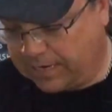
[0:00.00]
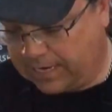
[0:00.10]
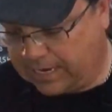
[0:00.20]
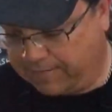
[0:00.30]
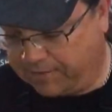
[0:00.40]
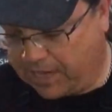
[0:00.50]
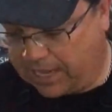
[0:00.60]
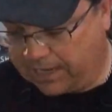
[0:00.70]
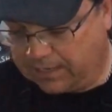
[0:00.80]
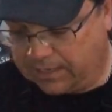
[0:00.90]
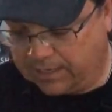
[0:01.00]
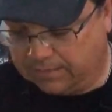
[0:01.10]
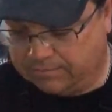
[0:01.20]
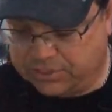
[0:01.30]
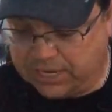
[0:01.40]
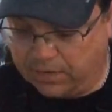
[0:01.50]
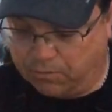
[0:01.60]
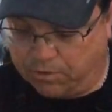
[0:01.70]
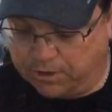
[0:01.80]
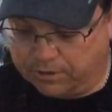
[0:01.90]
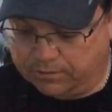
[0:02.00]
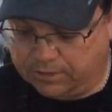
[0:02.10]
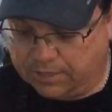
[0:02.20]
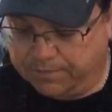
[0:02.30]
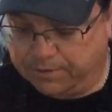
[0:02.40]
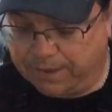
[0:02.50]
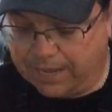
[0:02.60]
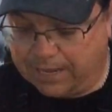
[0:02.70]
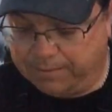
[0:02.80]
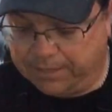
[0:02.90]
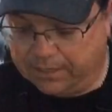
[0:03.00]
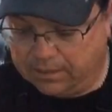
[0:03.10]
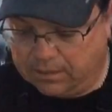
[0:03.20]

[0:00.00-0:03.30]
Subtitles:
and I've got shallow water up here behind me